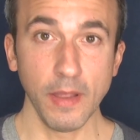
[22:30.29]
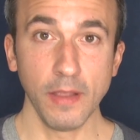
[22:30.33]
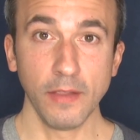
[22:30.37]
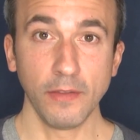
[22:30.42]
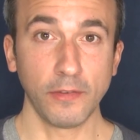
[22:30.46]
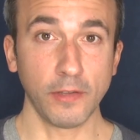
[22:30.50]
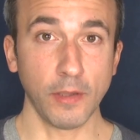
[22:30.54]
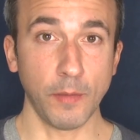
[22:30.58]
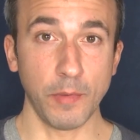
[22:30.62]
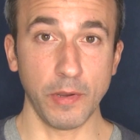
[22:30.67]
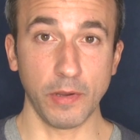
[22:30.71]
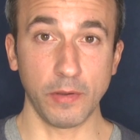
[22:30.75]

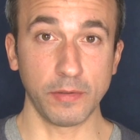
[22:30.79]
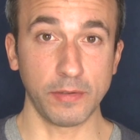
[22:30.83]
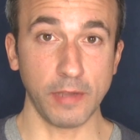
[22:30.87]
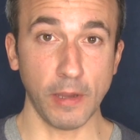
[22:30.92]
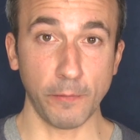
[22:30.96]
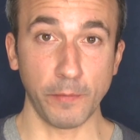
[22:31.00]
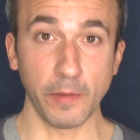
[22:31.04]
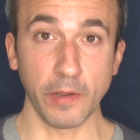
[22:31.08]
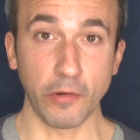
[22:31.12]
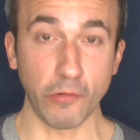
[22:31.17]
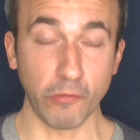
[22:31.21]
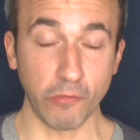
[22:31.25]
someone could
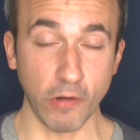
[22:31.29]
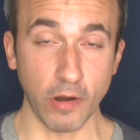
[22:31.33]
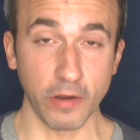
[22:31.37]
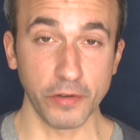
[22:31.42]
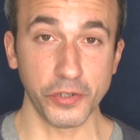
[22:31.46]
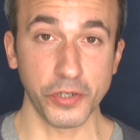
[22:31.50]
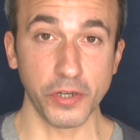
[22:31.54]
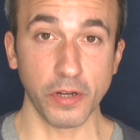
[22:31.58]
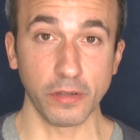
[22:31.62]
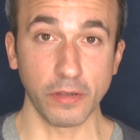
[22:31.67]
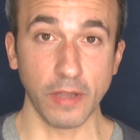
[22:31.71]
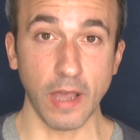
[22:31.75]
definitely
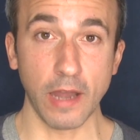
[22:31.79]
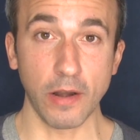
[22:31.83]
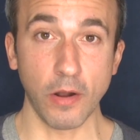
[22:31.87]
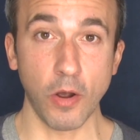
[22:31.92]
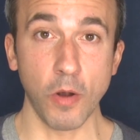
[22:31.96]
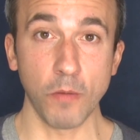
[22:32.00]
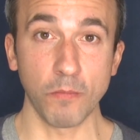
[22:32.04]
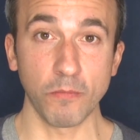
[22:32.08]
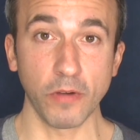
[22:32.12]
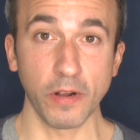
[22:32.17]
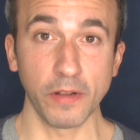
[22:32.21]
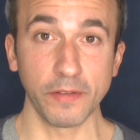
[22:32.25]
crush a lot of
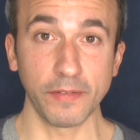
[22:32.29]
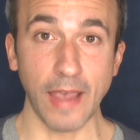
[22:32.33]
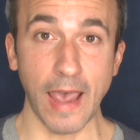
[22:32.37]
home runs